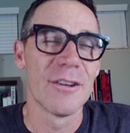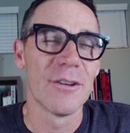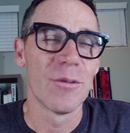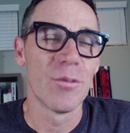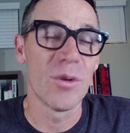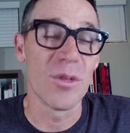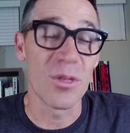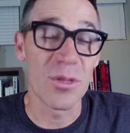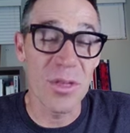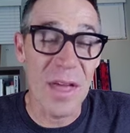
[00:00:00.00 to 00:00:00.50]

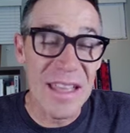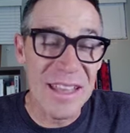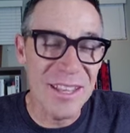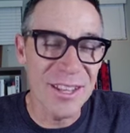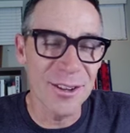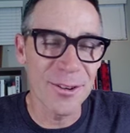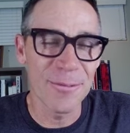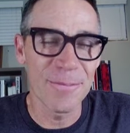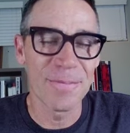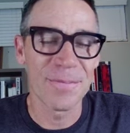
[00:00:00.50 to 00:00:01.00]
We
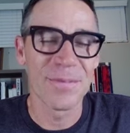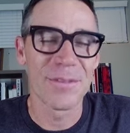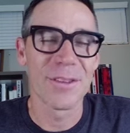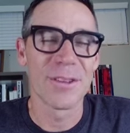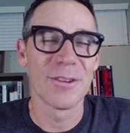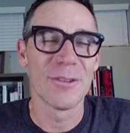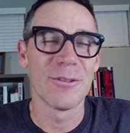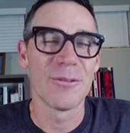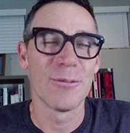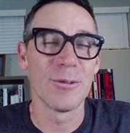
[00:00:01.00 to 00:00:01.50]
thank you.
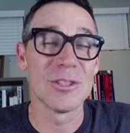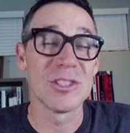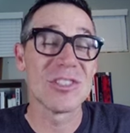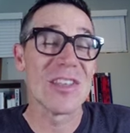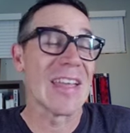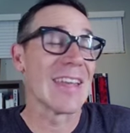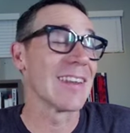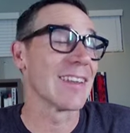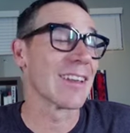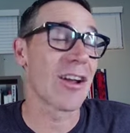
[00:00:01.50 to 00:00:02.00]
We
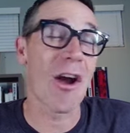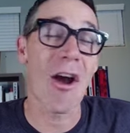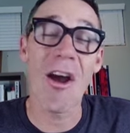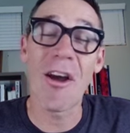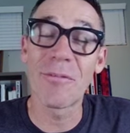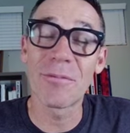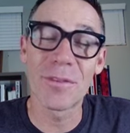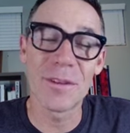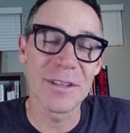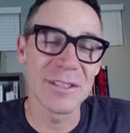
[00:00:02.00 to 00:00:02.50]
stand in
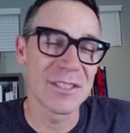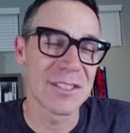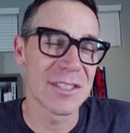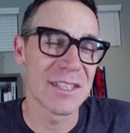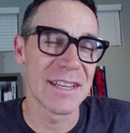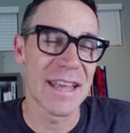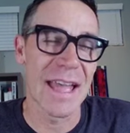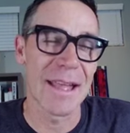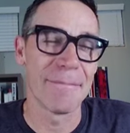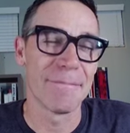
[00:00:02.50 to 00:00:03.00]
confidence
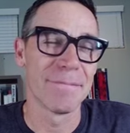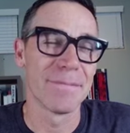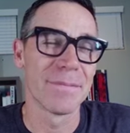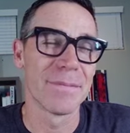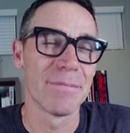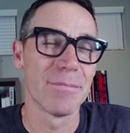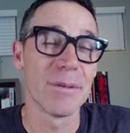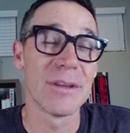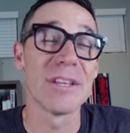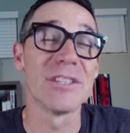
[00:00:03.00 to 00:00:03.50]
today
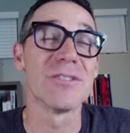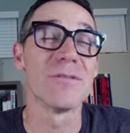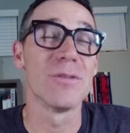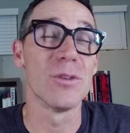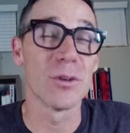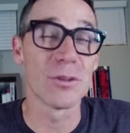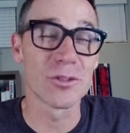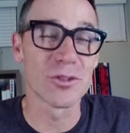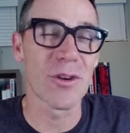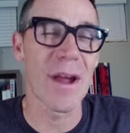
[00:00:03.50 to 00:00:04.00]
because of
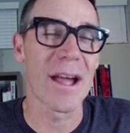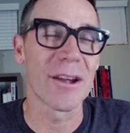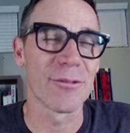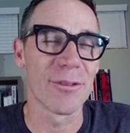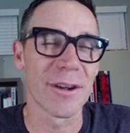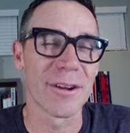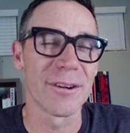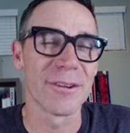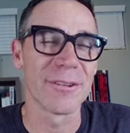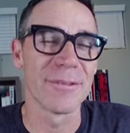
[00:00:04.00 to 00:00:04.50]
your track
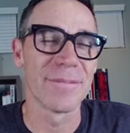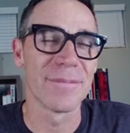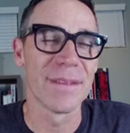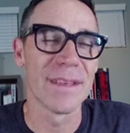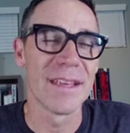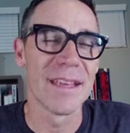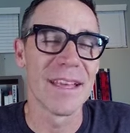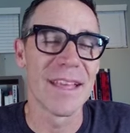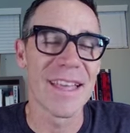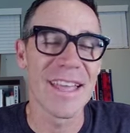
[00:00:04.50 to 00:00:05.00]
record.
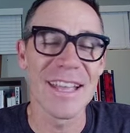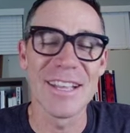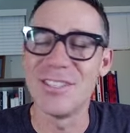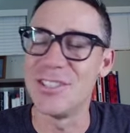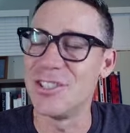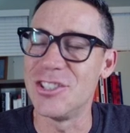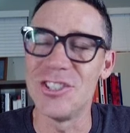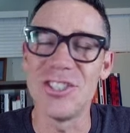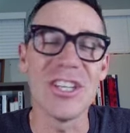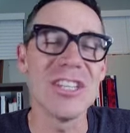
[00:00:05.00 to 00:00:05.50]

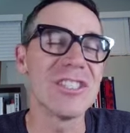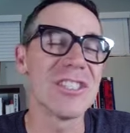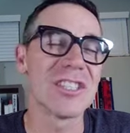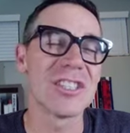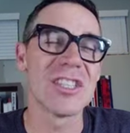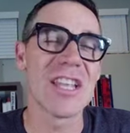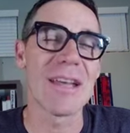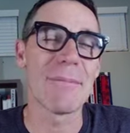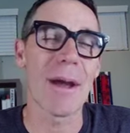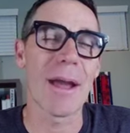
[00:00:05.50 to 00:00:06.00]
In
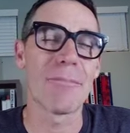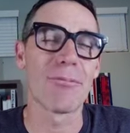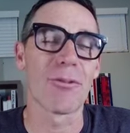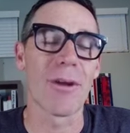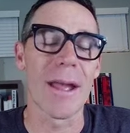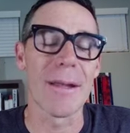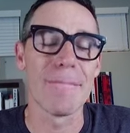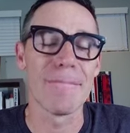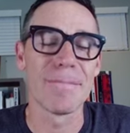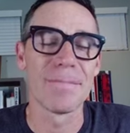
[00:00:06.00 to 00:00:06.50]
Jesus' name I
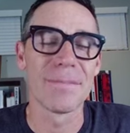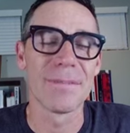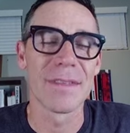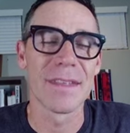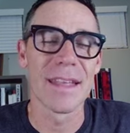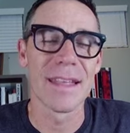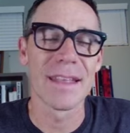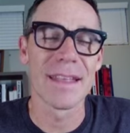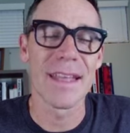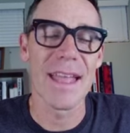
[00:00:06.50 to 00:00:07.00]
pray.
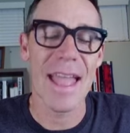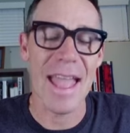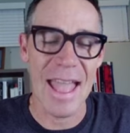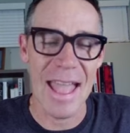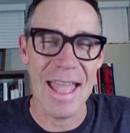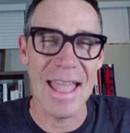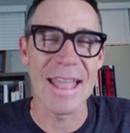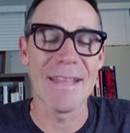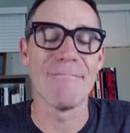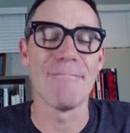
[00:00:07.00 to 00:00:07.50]

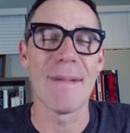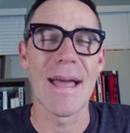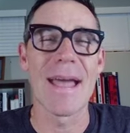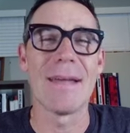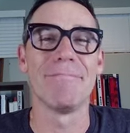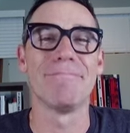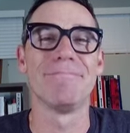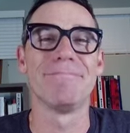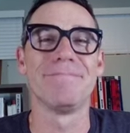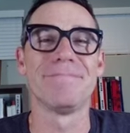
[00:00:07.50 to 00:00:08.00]

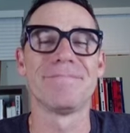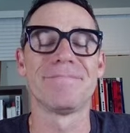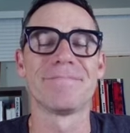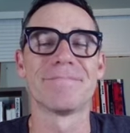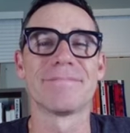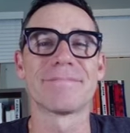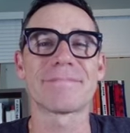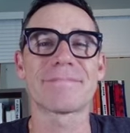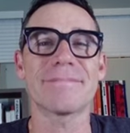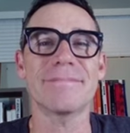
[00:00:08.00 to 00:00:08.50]
Amen.
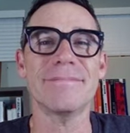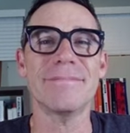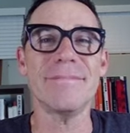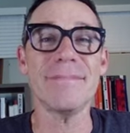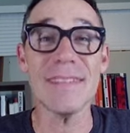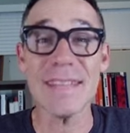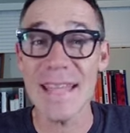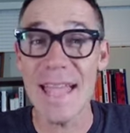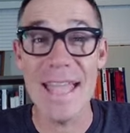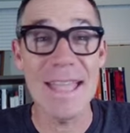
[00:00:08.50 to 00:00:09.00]

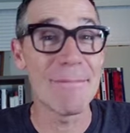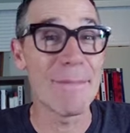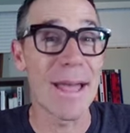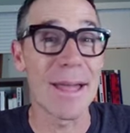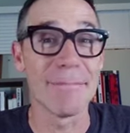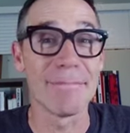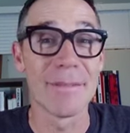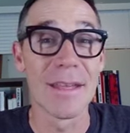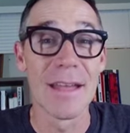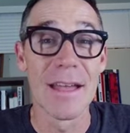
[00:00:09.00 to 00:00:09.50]

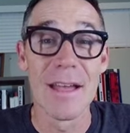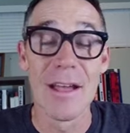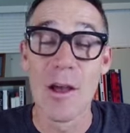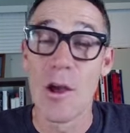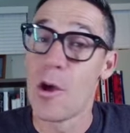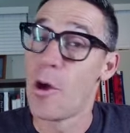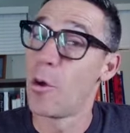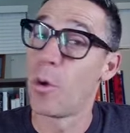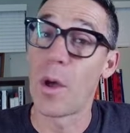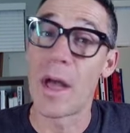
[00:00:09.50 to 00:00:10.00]
Amen.
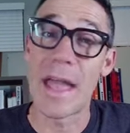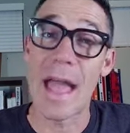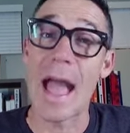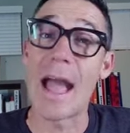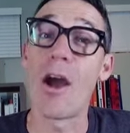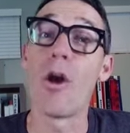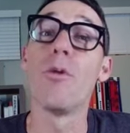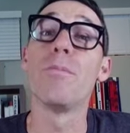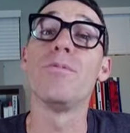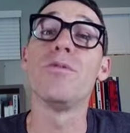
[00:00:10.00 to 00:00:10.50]
Well, hey, I
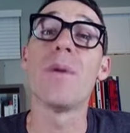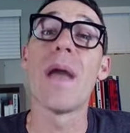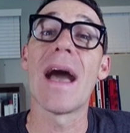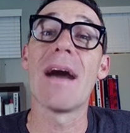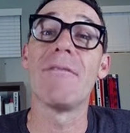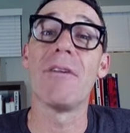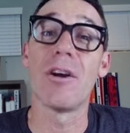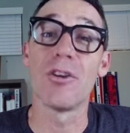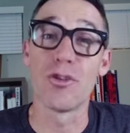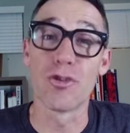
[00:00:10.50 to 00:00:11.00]
hope you
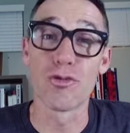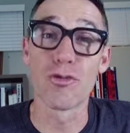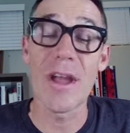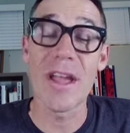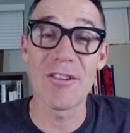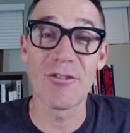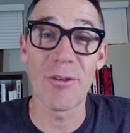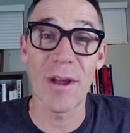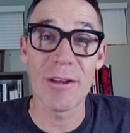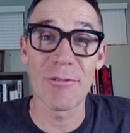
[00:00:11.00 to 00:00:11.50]
have a
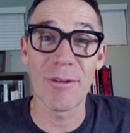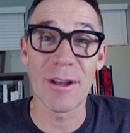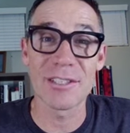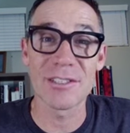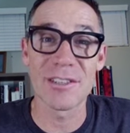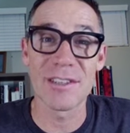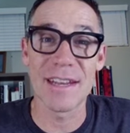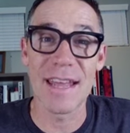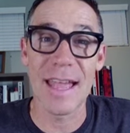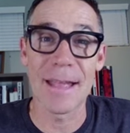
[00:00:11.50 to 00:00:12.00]
great
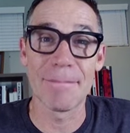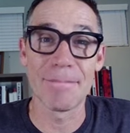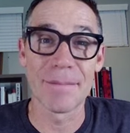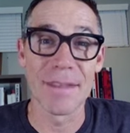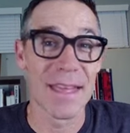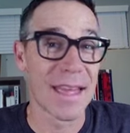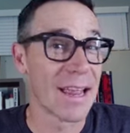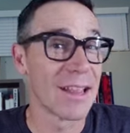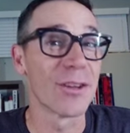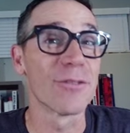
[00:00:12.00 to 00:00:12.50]
rest of the day.
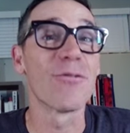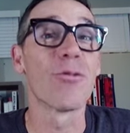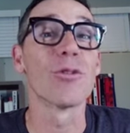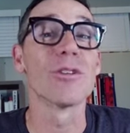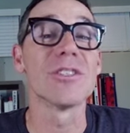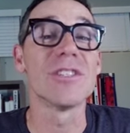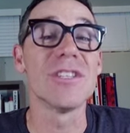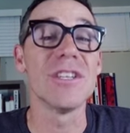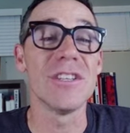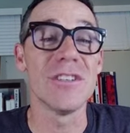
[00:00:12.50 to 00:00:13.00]
I look
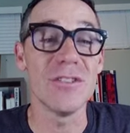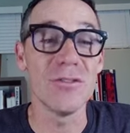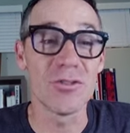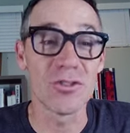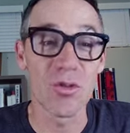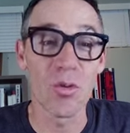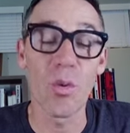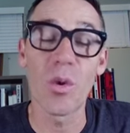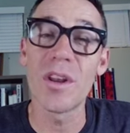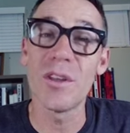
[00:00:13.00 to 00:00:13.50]
forward to seeing you
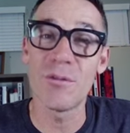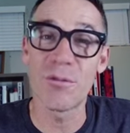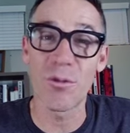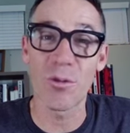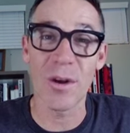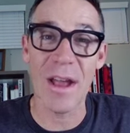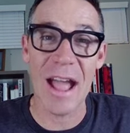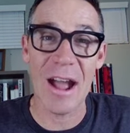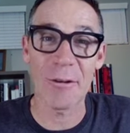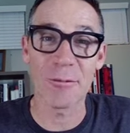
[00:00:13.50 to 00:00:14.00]

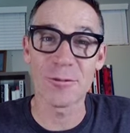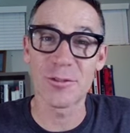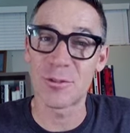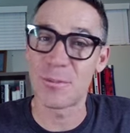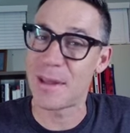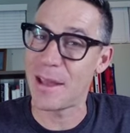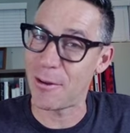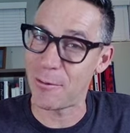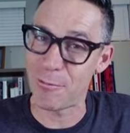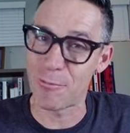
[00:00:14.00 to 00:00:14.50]
24 hours
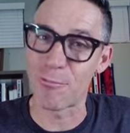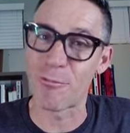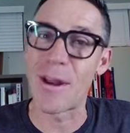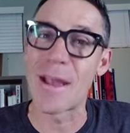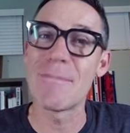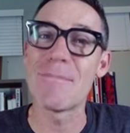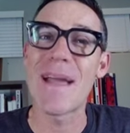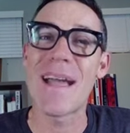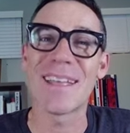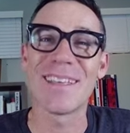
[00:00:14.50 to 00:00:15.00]
from now,
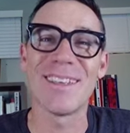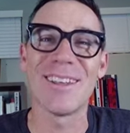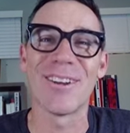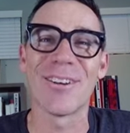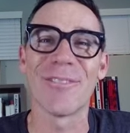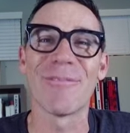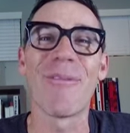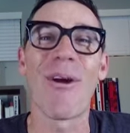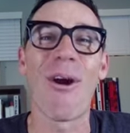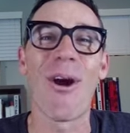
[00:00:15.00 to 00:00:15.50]
right back
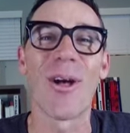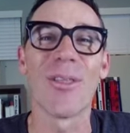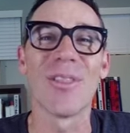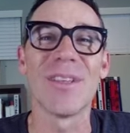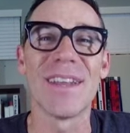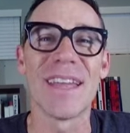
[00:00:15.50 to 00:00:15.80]
here on The